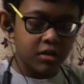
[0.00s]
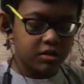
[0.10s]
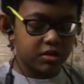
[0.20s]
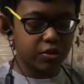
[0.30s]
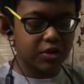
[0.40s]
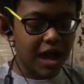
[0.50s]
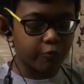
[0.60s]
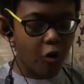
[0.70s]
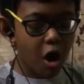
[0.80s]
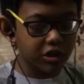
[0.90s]
You can
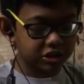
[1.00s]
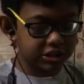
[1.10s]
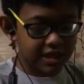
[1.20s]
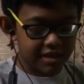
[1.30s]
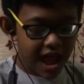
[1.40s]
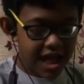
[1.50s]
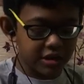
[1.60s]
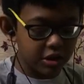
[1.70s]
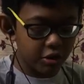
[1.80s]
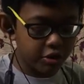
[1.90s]
watch this
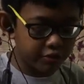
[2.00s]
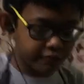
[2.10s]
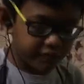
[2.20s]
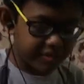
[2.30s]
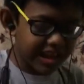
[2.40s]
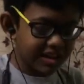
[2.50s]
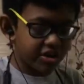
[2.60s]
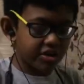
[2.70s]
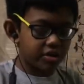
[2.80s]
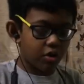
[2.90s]
and
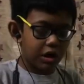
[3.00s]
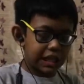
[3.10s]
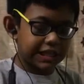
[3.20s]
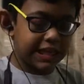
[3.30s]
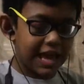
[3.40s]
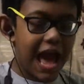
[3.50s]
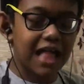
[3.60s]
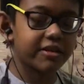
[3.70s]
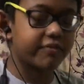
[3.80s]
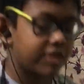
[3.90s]
relearn all the
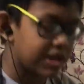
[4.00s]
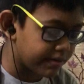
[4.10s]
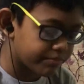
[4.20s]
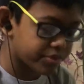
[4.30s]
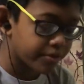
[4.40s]
algorithms.